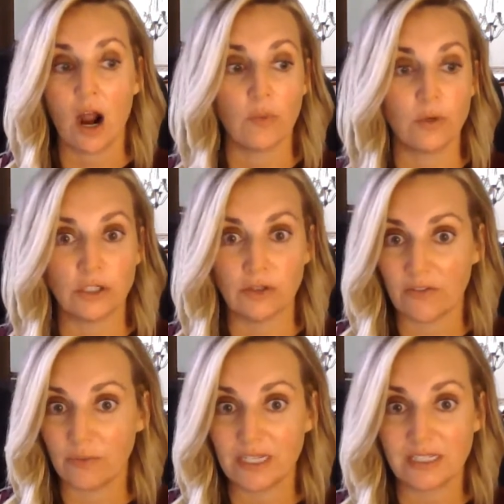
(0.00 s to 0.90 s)
Or uh, would you
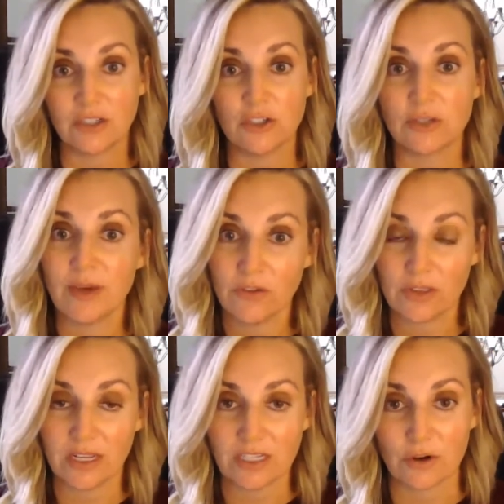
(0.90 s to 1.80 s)
like for me to send you some other
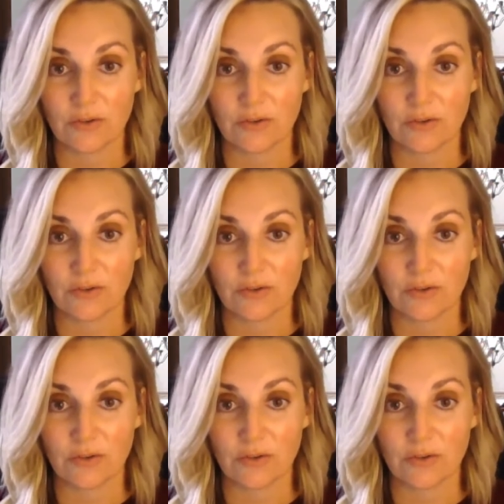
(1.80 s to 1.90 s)
things that are